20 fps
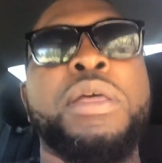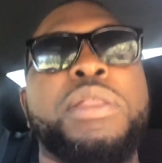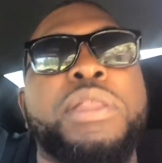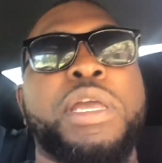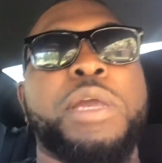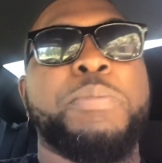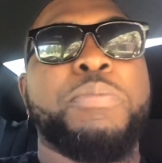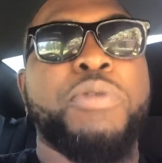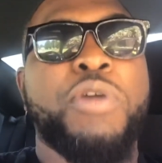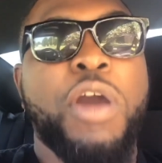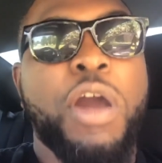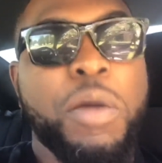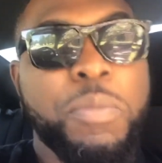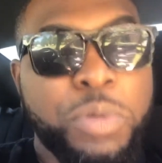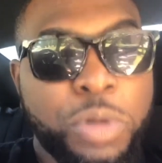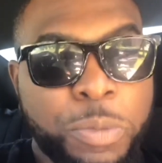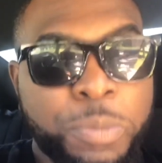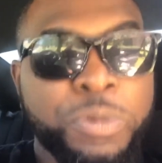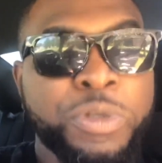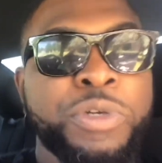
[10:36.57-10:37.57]
they
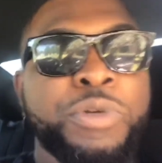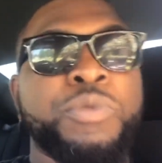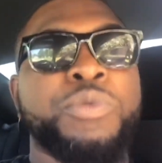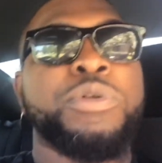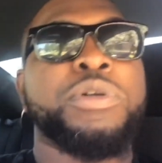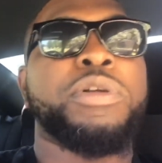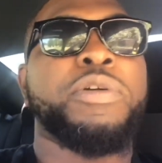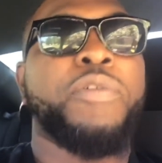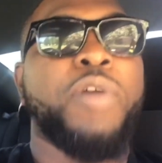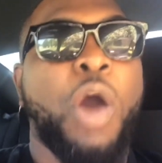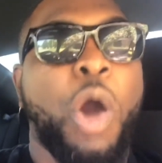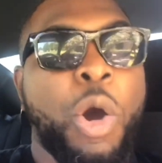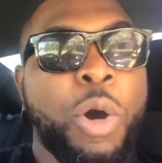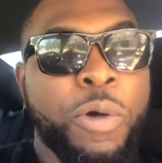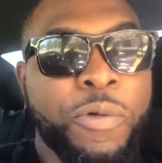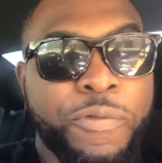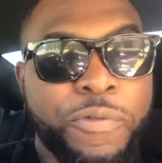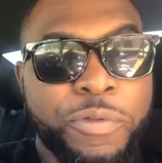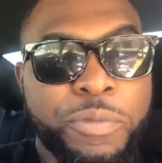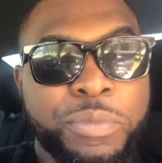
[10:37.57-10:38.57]
probably would have
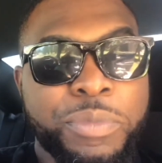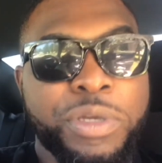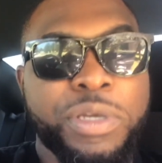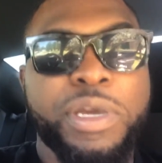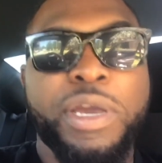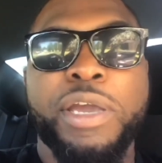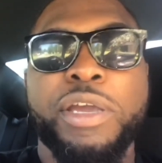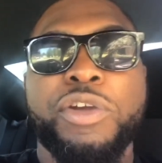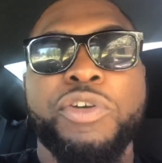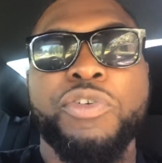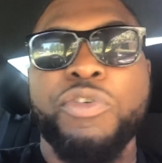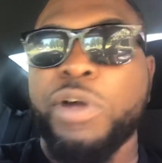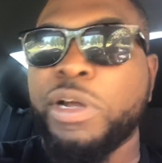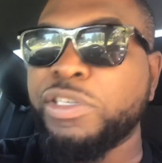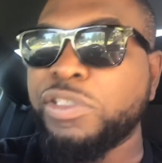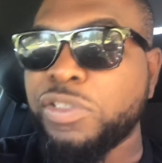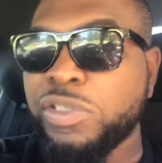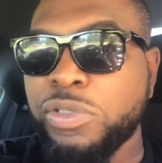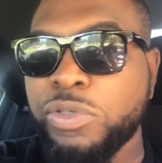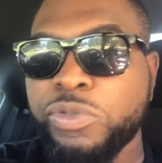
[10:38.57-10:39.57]
offered me a
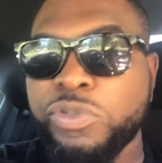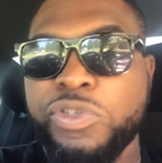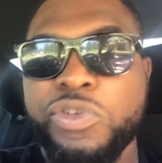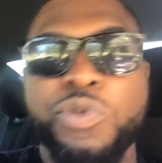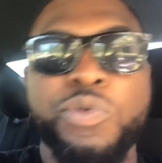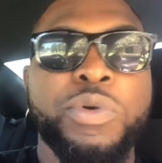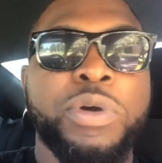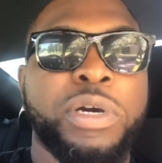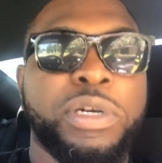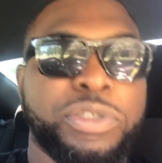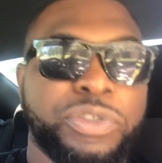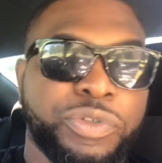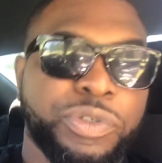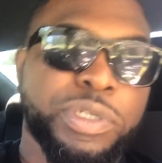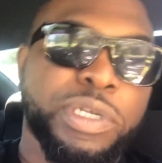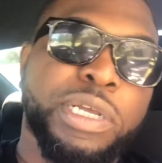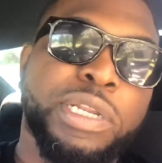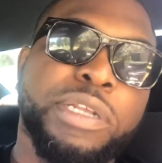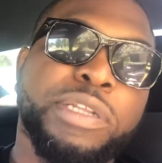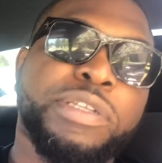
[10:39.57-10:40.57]
Chrysler
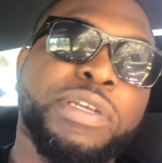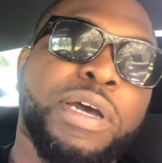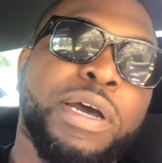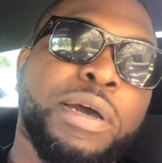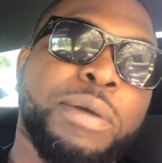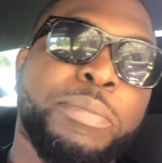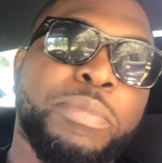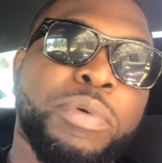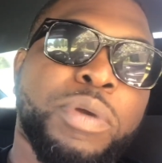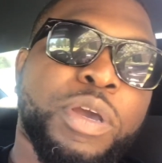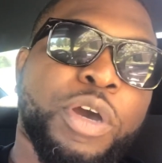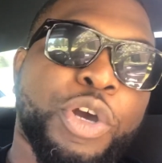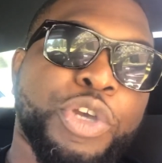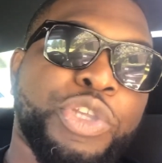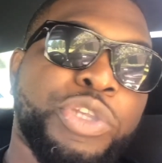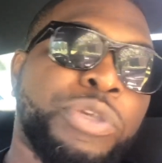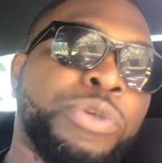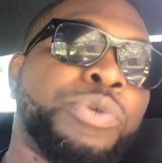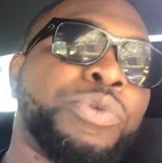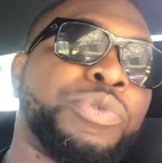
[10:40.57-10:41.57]
200 at the time, a
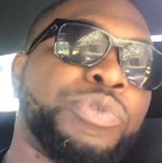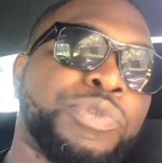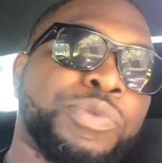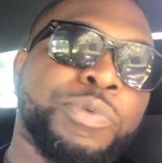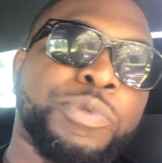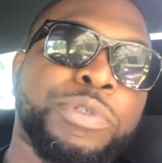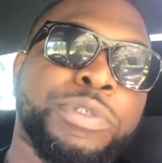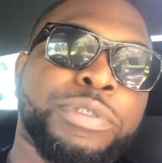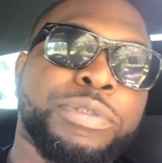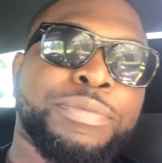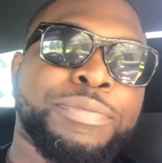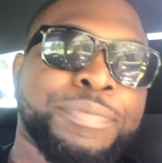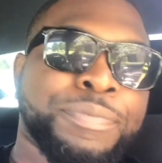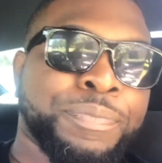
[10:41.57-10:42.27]
used one.